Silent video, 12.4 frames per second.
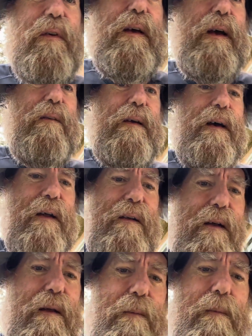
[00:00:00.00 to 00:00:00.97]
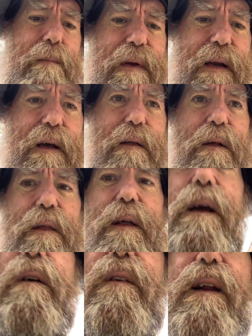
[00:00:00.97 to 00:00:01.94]
I've got many other
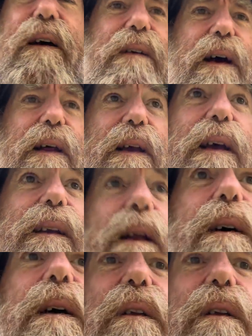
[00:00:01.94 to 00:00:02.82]
things that I've got to get done,